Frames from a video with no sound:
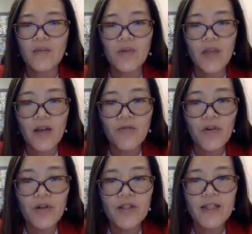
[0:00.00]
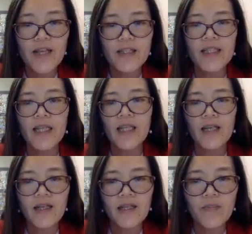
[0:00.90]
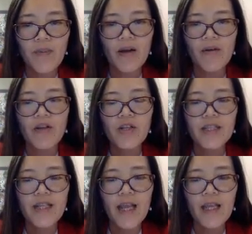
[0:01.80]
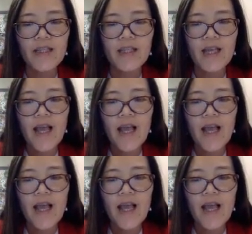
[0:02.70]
you can of course set the expiration date